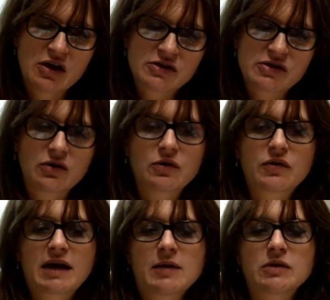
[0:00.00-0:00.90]
So
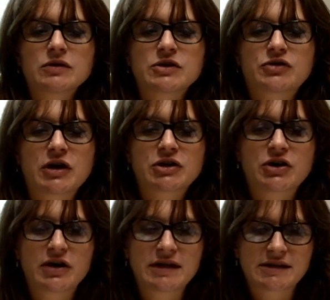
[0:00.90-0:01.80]
the chemical
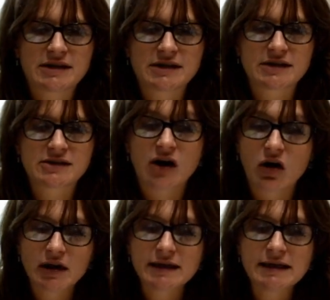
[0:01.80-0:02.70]
structure is a
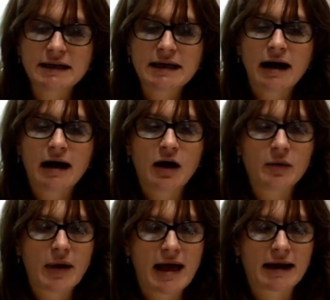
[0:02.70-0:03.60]
solid,
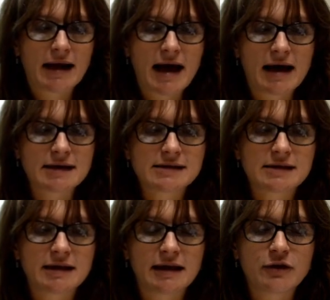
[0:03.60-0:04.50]
and it
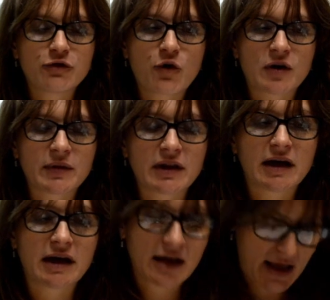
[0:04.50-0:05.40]
has the
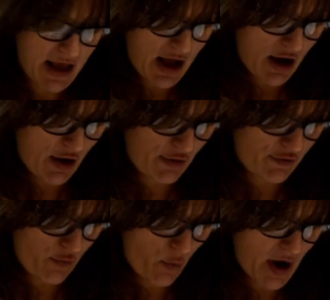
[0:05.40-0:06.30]
formula
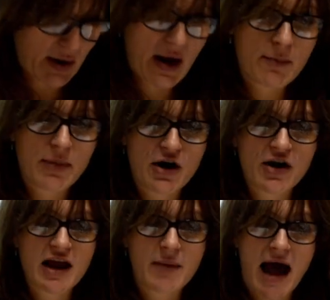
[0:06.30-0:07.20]
of 1
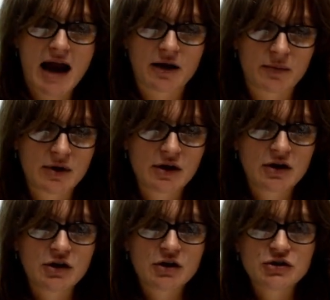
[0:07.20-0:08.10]
barium atom,
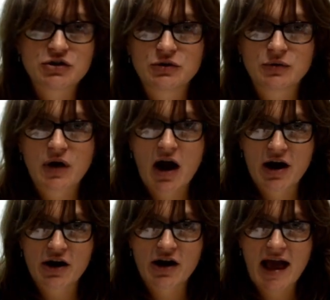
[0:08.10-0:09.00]
2
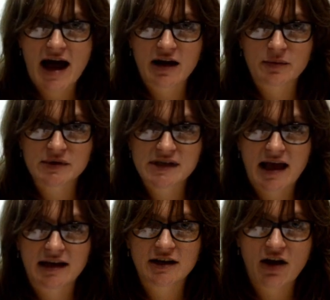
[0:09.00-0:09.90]
iron atoms,
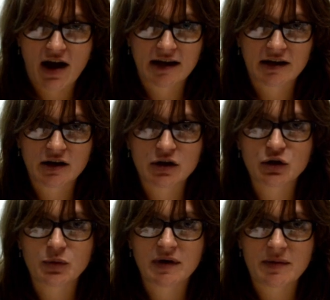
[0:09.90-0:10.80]
and 9
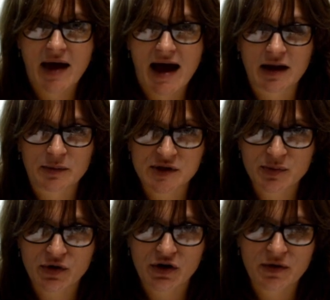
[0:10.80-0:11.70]
aluminum
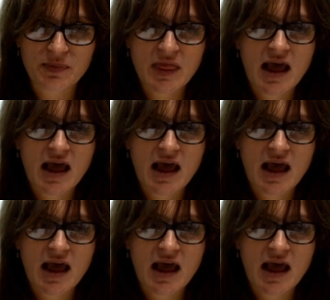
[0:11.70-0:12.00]
atoms per